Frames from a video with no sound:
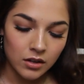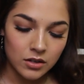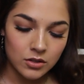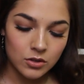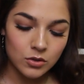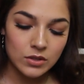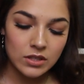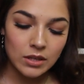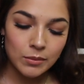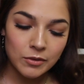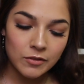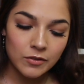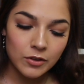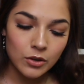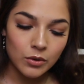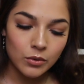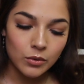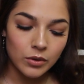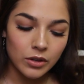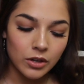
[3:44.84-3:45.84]
So some of
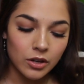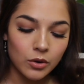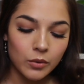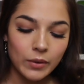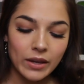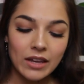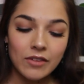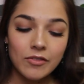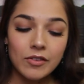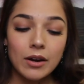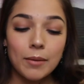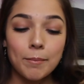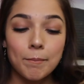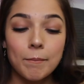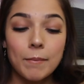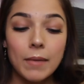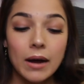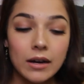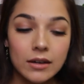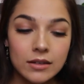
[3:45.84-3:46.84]
you, you know, even
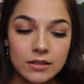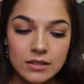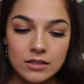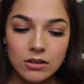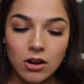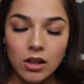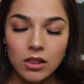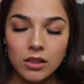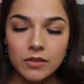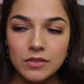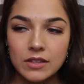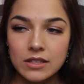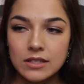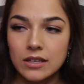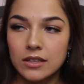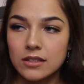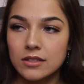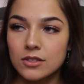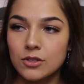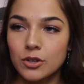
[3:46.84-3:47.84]
amongst all of this
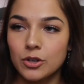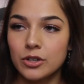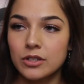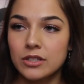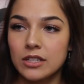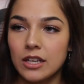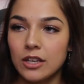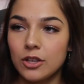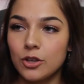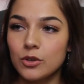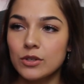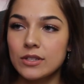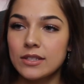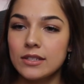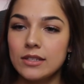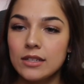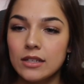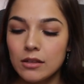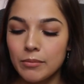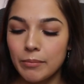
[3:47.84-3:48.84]
uncertainty, you're
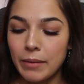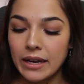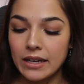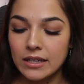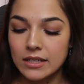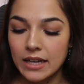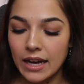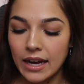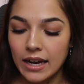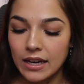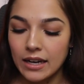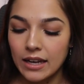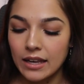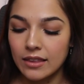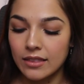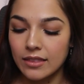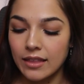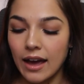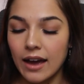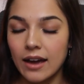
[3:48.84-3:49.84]
still
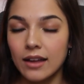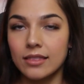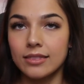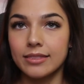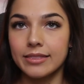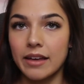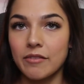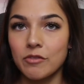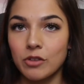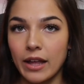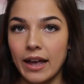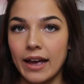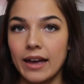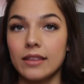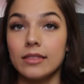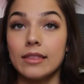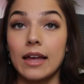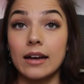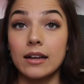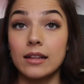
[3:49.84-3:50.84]
maintaining that level
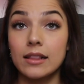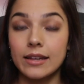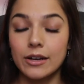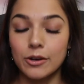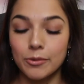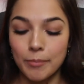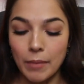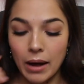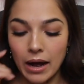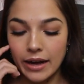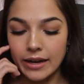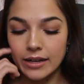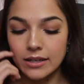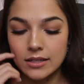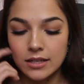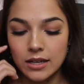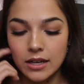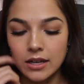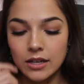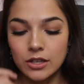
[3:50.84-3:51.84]
head, that clear
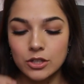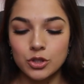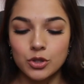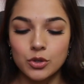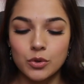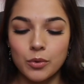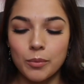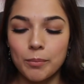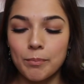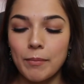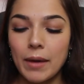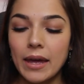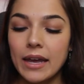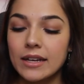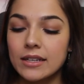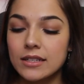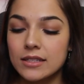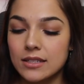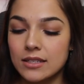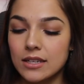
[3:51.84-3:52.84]
mind to
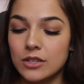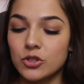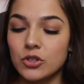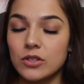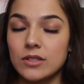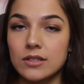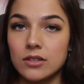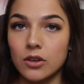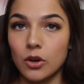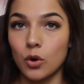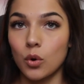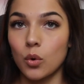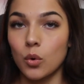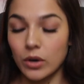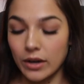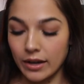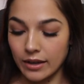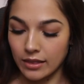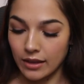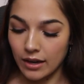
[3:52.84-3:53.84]
make decisions
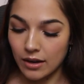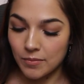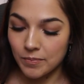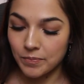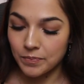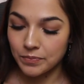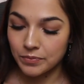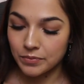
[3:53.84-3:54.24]
accordingly.